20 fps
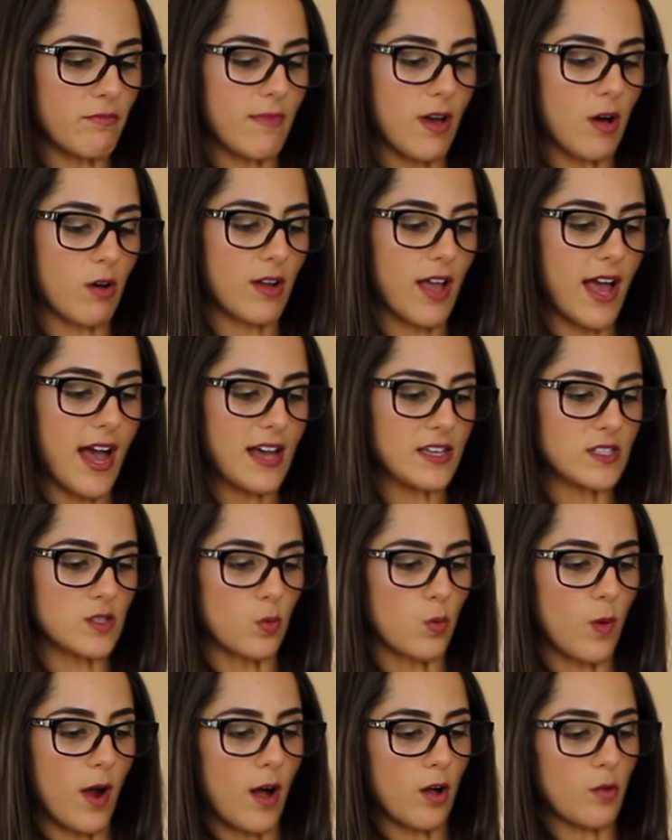milk as
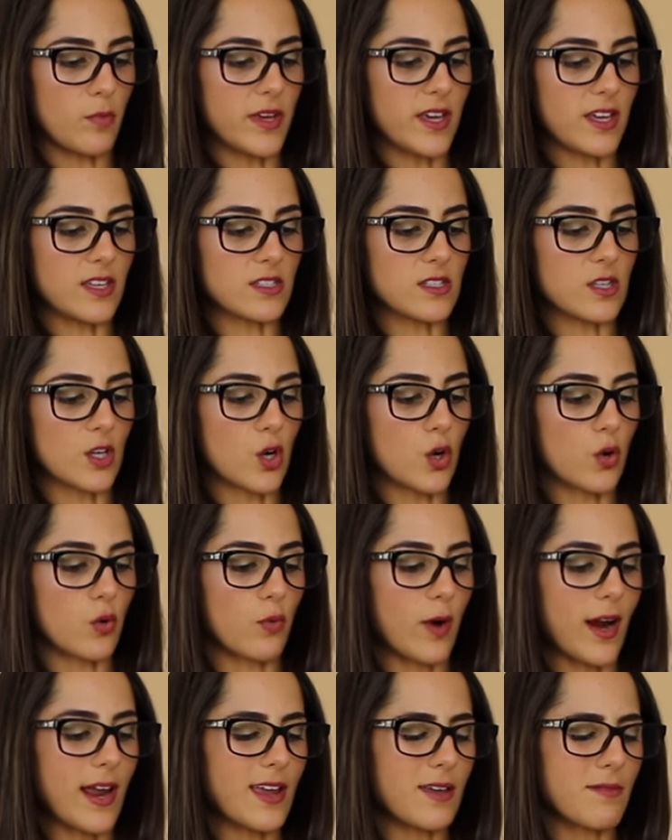well, because the
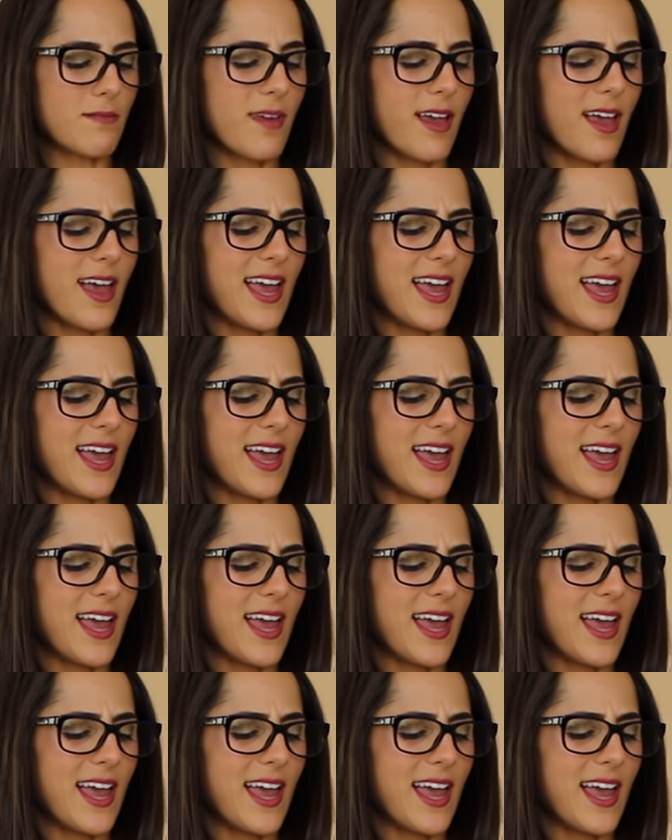cream